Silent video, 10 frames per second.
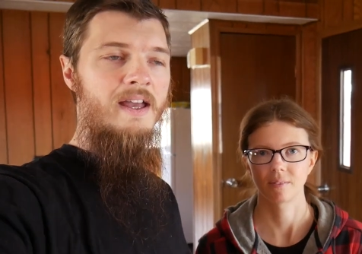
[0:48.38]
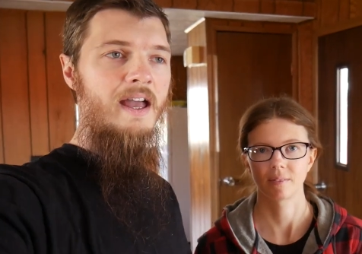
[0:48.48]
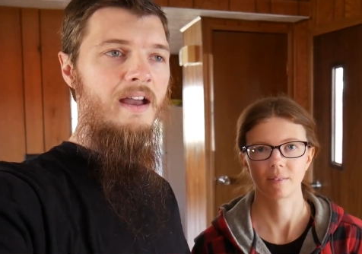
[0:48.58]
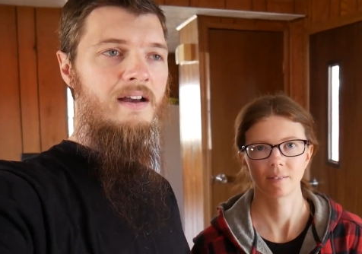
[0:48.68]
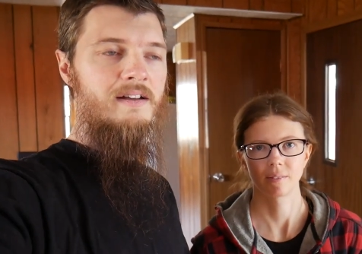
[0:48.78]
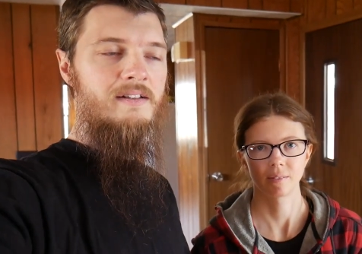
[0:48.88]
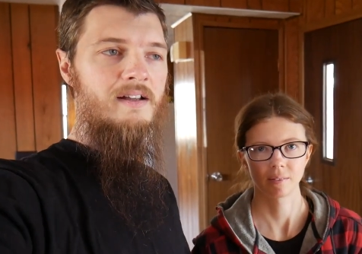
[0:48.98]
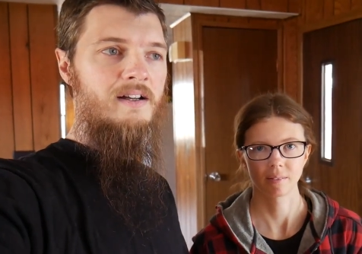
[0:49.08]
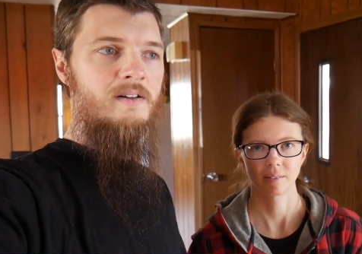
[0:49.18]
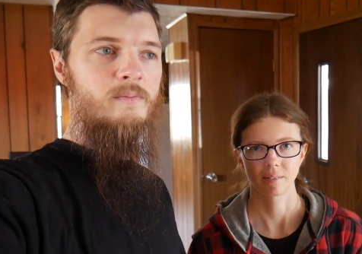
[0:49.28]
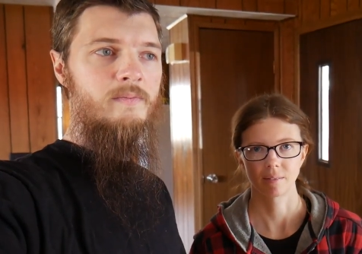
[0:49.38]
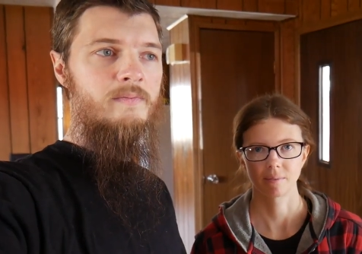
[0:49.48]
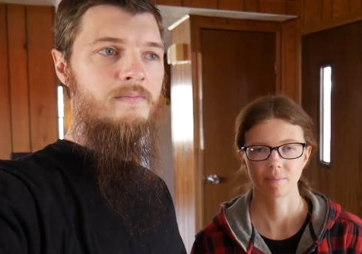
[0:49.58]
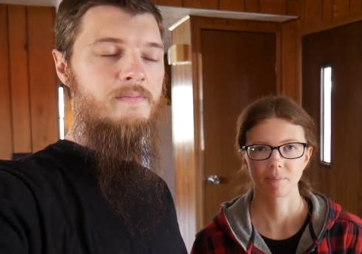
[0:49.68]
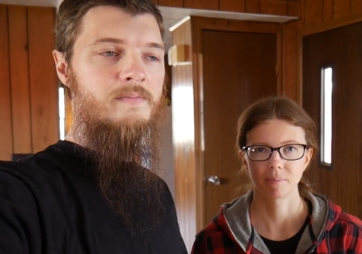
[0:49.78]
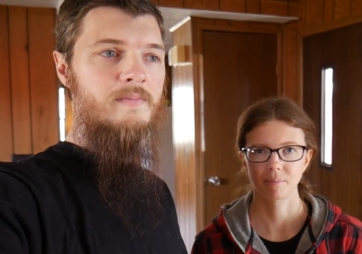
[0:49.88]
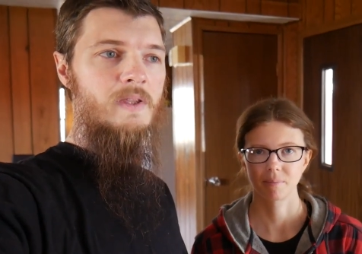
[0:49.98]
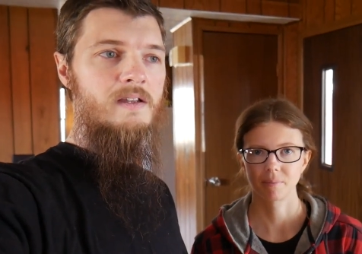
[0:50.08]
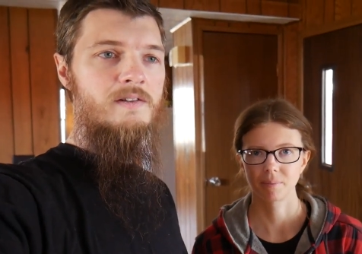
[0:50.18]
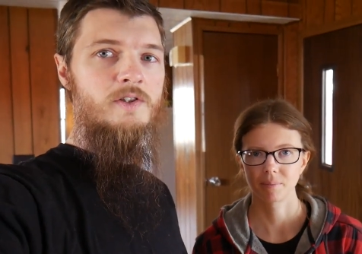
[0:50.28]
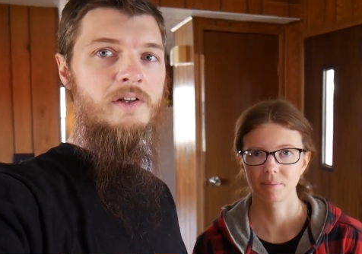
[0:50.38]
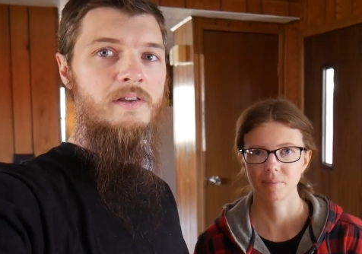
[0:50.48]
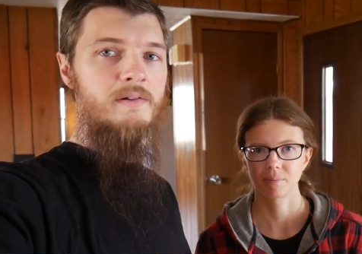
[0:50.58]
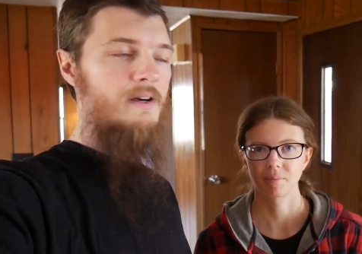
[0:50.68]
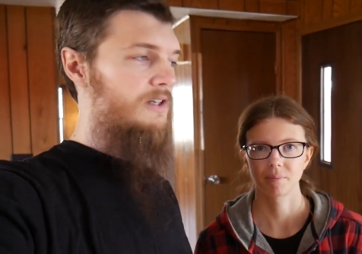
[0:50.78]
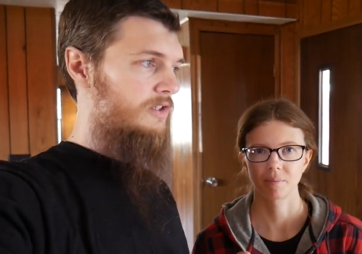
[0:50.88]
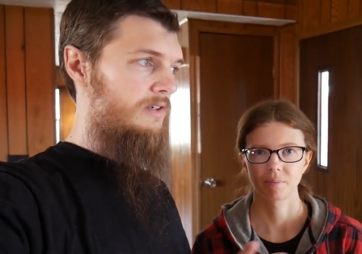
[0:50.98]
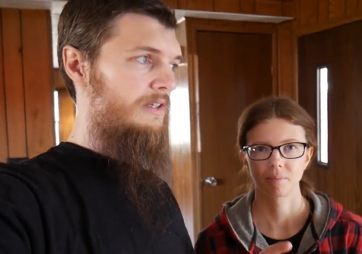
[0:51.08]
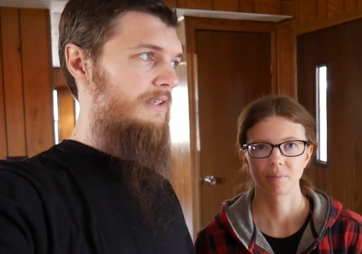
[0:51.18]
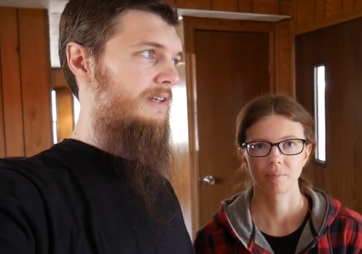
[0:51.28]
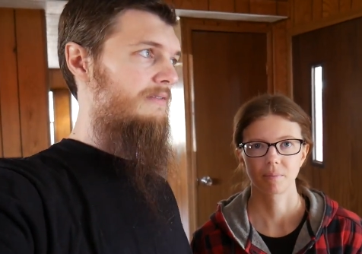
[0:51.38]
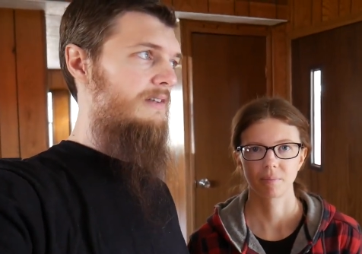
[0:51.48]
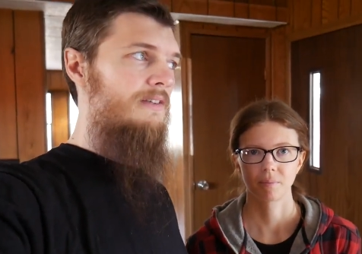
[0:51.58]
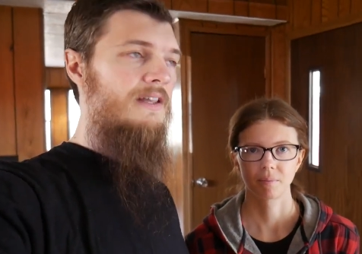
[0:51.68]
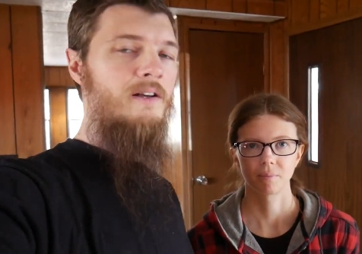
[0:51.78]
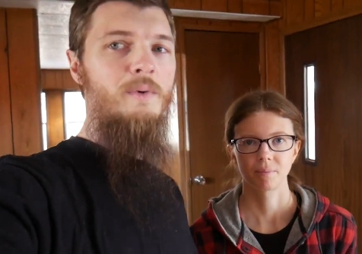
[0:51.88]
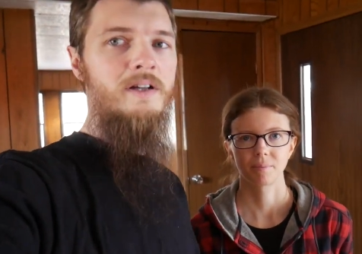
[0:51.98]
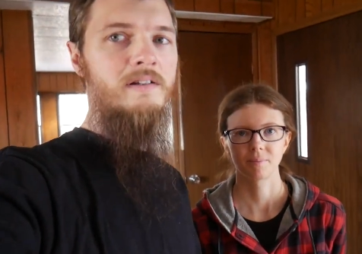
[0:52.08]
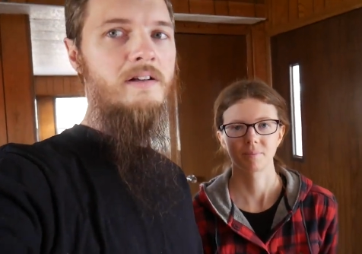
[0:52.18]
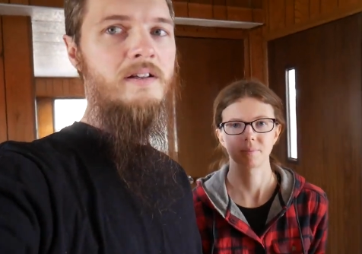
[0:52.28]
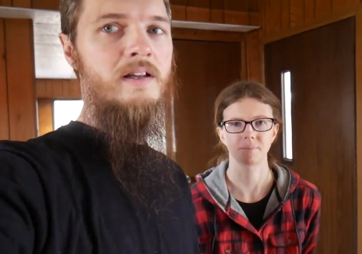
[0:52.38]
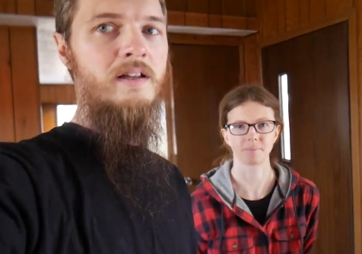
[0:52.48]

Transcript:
Speaker 1: and um, show you the garage and all that stuff. So let's take a walk around.